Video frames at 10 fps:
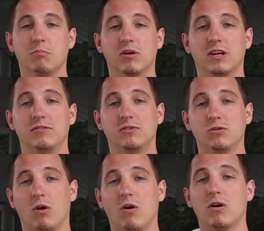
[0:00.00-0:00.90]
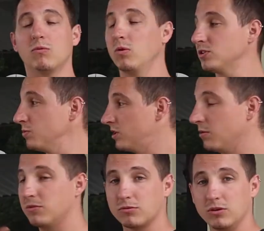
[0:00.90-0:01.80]
But if you are, once we
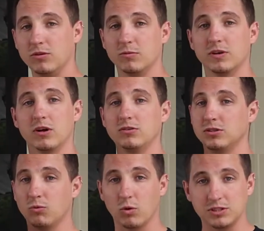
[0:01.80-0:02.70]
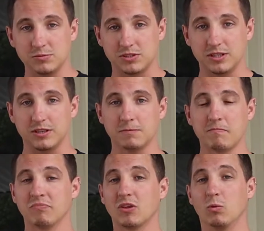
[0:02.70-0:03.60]
come through and we go to the worship center,
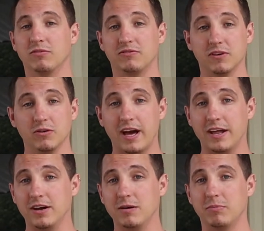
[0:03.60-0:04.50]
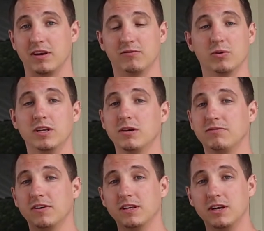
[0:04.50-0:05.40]
we fill that up, and if we end
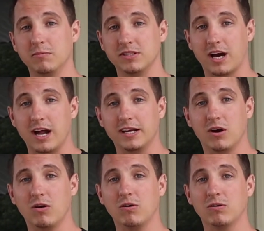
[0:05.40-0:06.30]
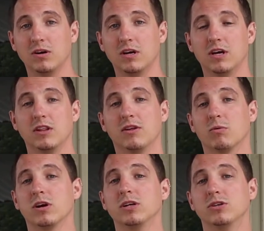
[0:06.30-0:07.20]
up filling up the dining hall,
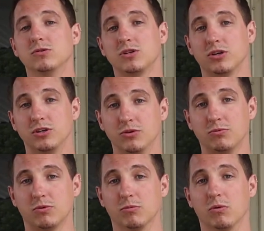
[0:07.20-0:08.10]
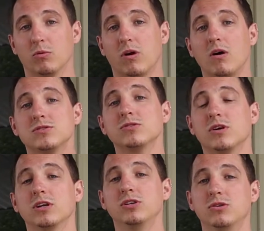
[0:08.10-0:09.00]
then we're going to use our youth room. But we're
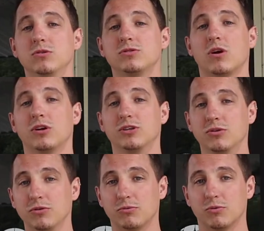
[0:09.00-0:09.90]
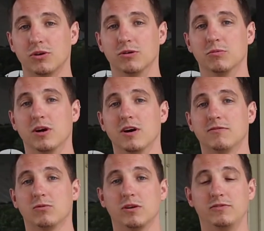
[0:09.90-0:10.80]
also going to use our youth room
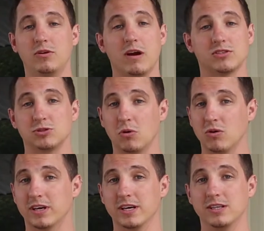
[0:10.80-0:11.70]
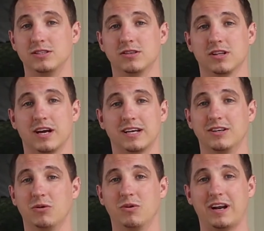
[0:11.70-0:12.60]
for if you have small kids and you're like,
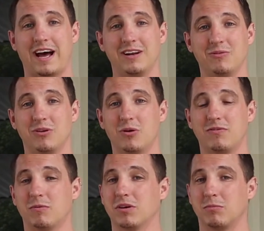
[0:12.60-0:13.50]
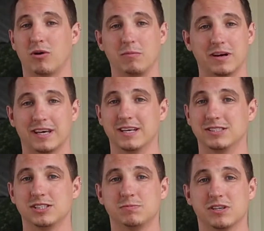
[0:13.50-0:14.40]
you know what, I don't know if I'm going to bring my
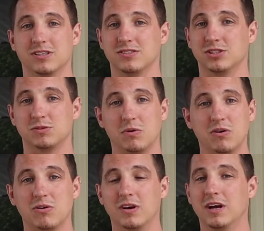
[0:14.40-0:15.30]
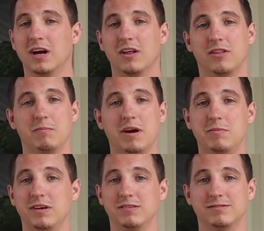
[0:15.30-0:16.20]
kids just because they're small. They may
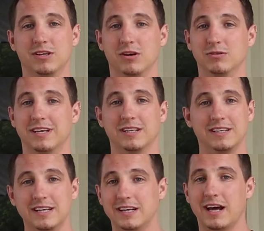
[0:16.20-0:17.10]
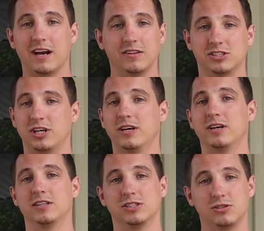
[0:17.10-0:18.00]
be, you know, getting in and out of the
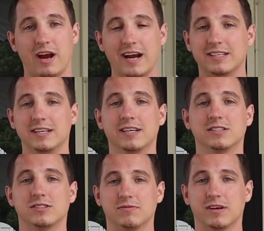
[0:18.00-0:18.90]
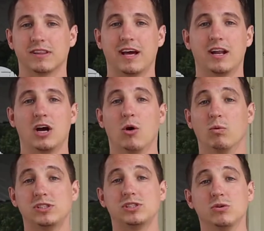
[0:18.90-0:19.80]
chair and distracting and stuff like that.
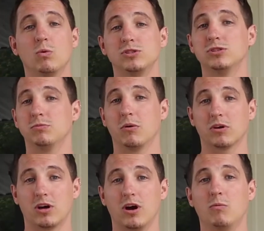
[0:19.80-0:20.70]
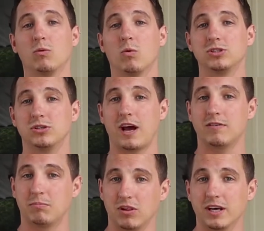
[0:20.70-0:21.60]
We still want you to be able to come. We want you to
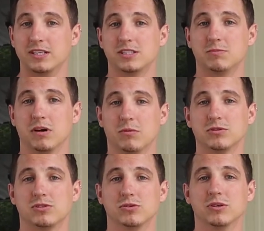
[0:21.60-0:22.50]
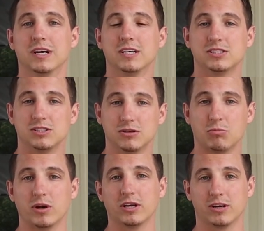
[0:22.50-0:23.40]
have a place to be able to still
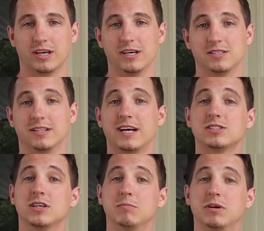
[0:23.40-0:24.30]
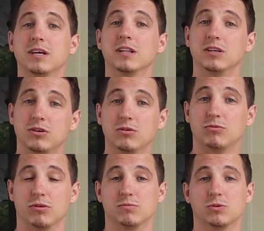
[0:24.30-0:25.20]
bring your kids, and that's going to be in the
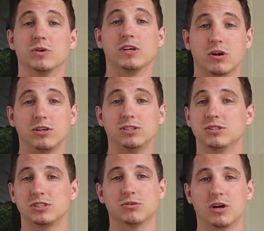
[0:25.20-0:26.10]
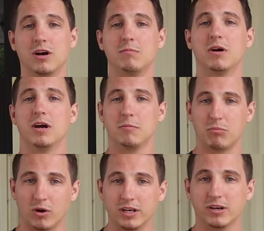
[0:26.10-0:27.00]
youth room. So we encourage you to still come,
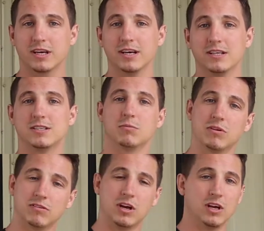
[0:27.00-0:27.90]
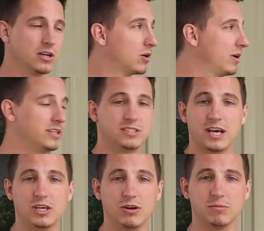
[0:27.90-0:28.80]
bring your kids, and I'm going to go ahead and
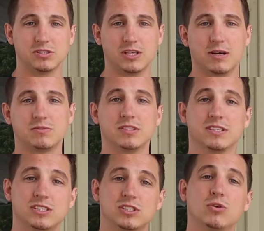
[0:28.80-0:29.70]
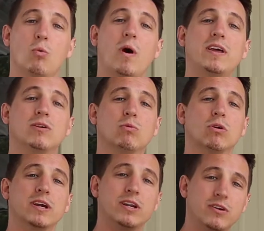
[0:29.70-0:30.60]
take you up the steps, and this is the way that
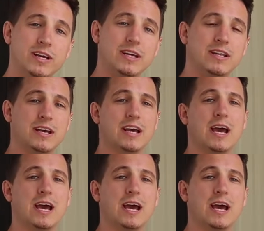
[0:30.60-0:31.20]
we'll enter in